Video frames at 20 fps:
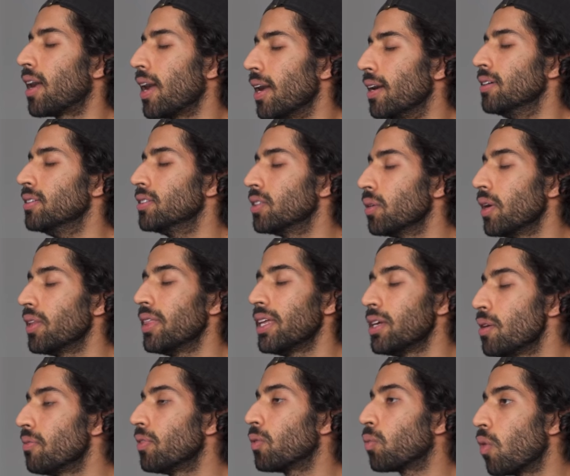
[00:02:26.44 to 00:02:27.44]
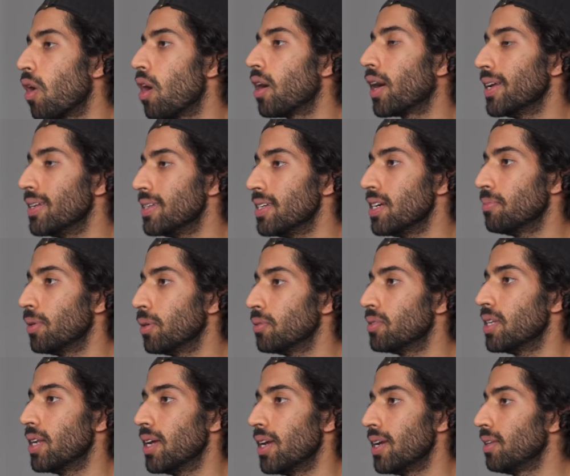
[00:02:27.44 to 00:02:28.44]
Okay, so I think you have the wrong idea
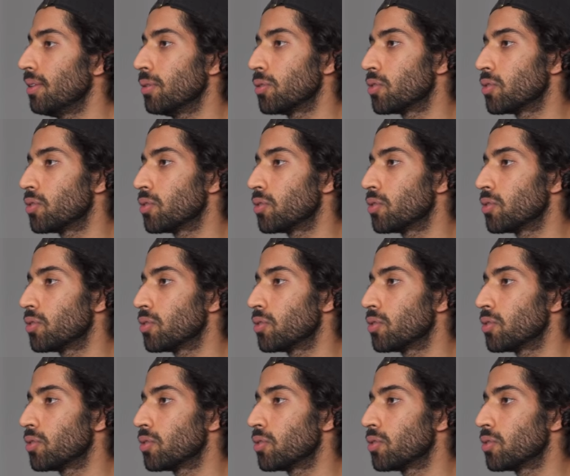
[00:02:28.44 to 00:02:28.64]
about today.